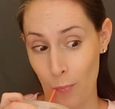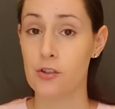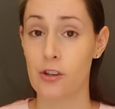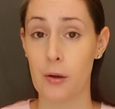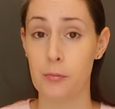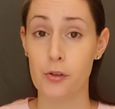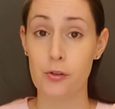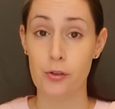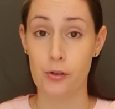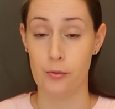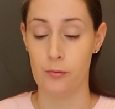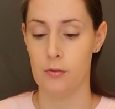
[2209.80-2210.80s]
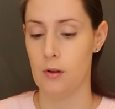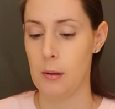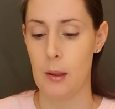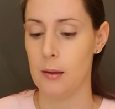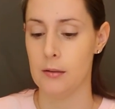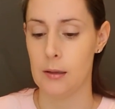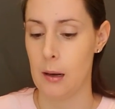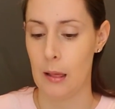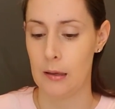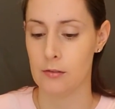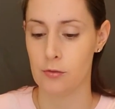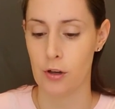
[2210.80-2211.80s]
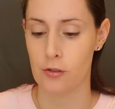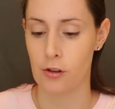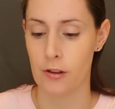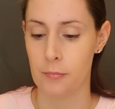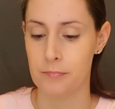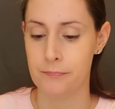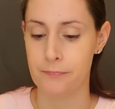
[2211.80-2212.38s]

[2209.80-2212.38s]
Chapter 2. Oh, la, la, la. Scratch all that.